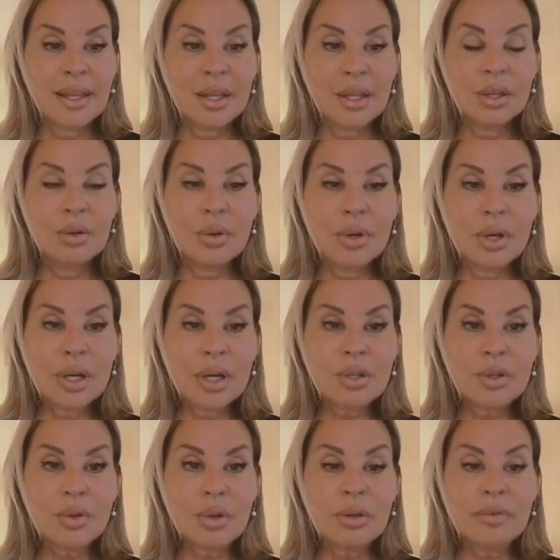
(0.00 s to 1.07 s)
You are in
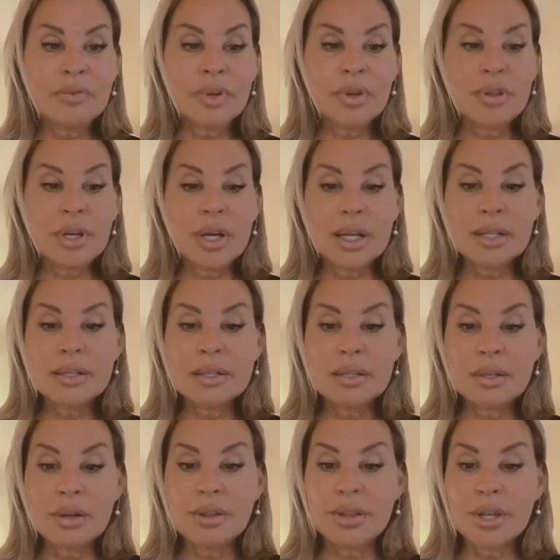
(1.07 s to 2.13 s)
control of your
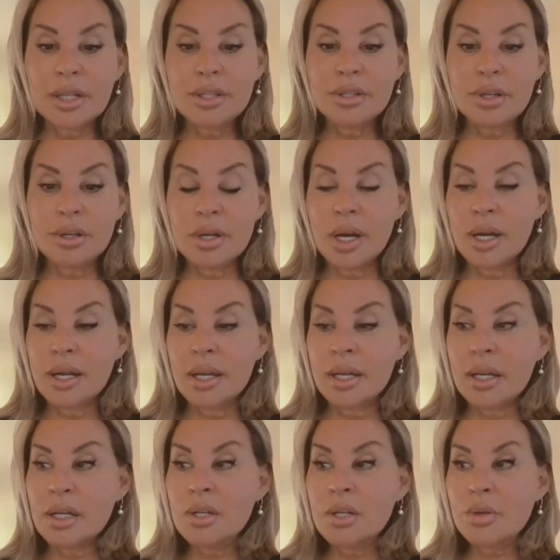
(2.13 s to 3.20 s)
thoughts. Your thoughts are not
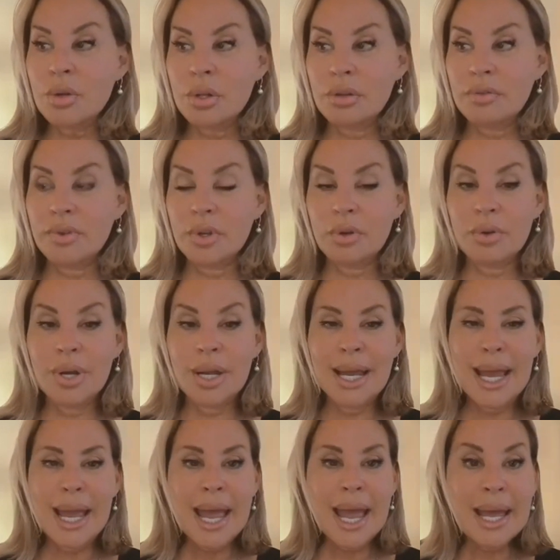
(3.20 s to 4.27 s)
in control of you.
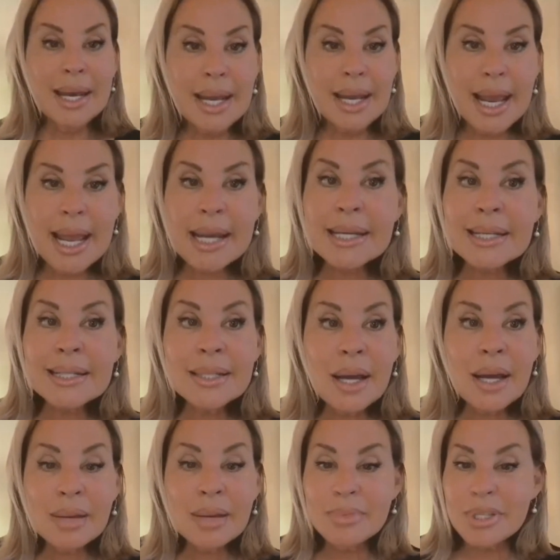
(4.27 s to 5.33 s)
At any
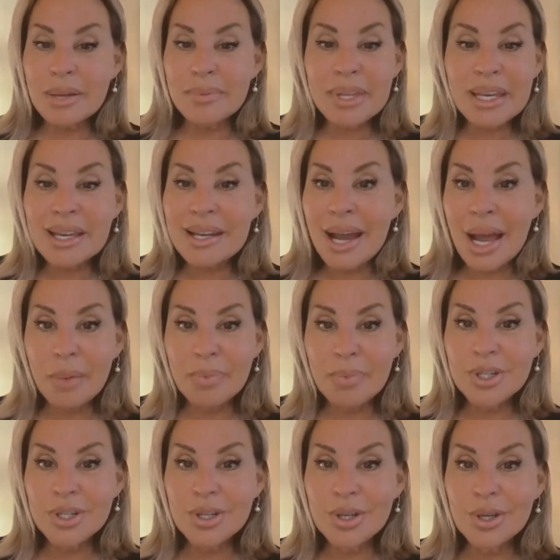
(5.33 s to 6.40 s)
time, something can
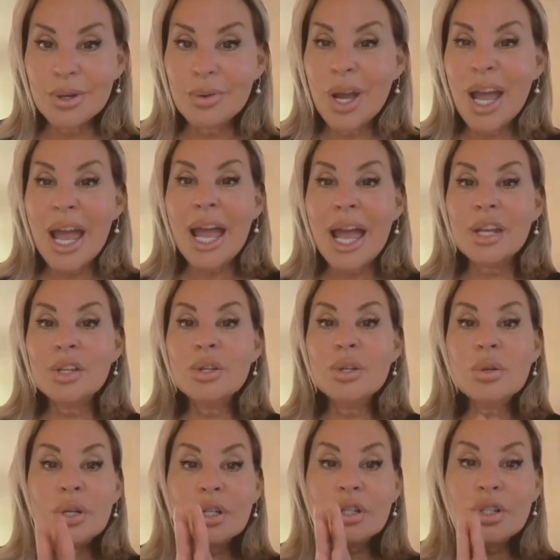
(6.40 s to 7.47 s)
happen to you, and
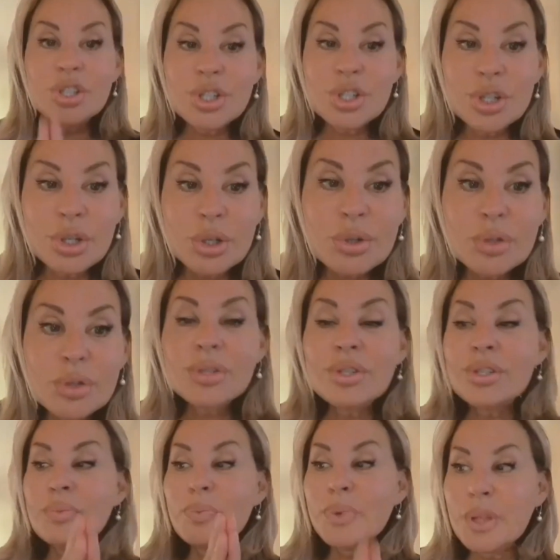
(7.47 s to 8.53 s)
you can choose
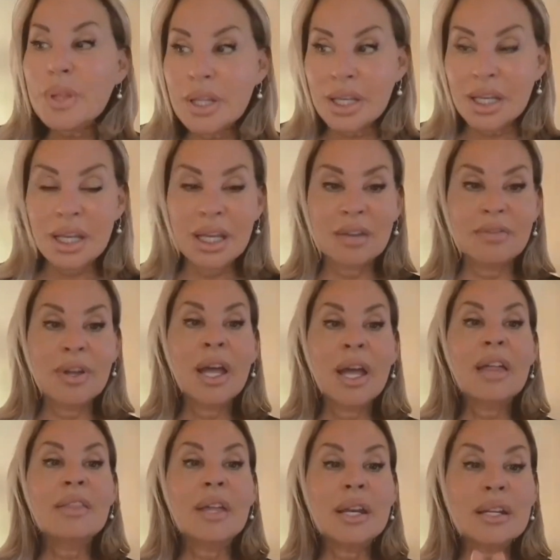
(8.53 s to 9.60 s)
to believe
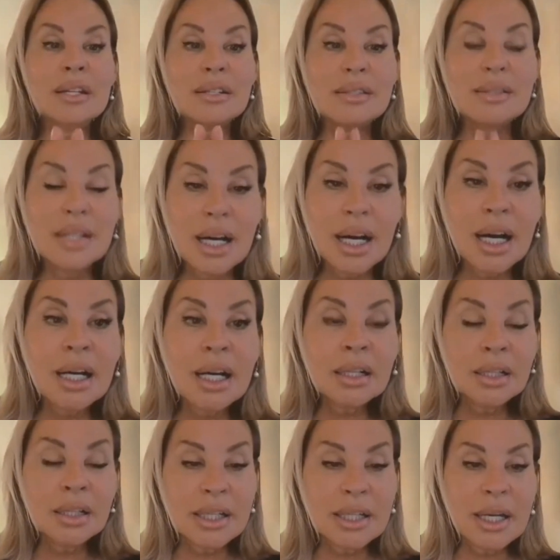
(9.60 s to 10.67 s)
that it's the
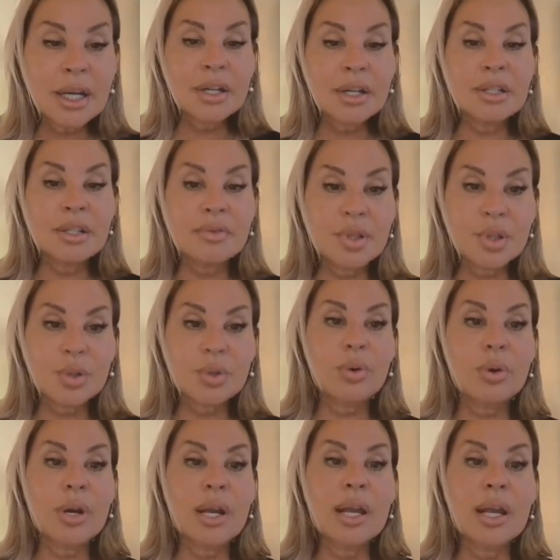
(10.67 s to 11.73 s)
ugly narrative
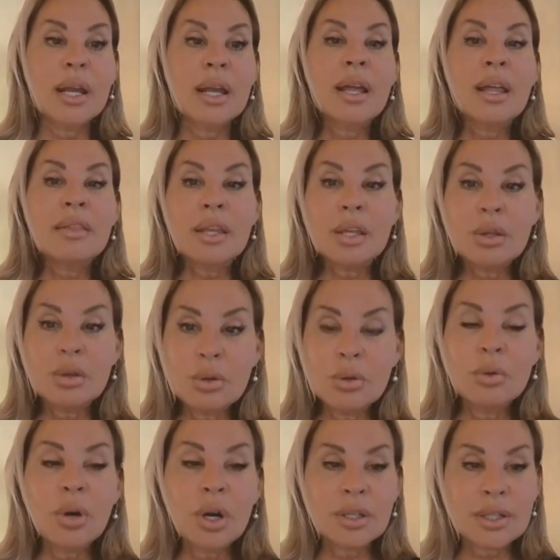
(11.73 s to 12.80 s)
story that
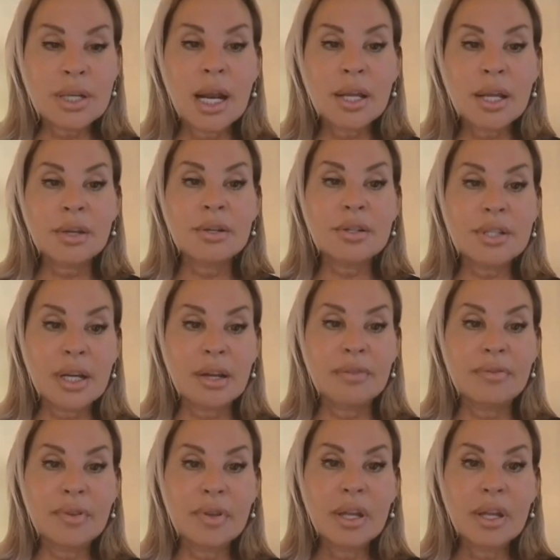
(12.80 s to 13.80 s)
you are telling yourself.